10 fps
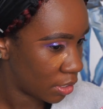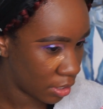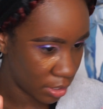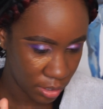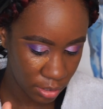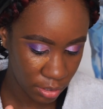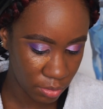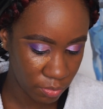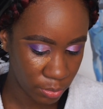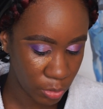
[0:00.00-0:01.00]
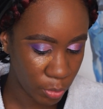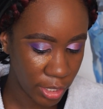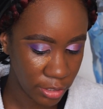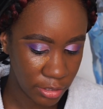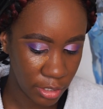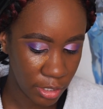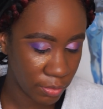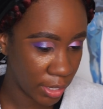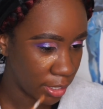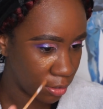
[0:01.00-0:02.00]
and from the way it's looking
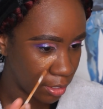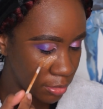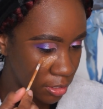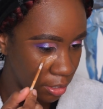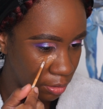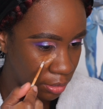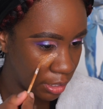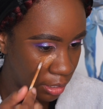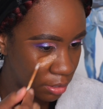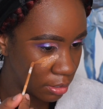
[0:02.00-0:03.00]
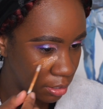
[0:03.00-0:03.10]
right now I'm still not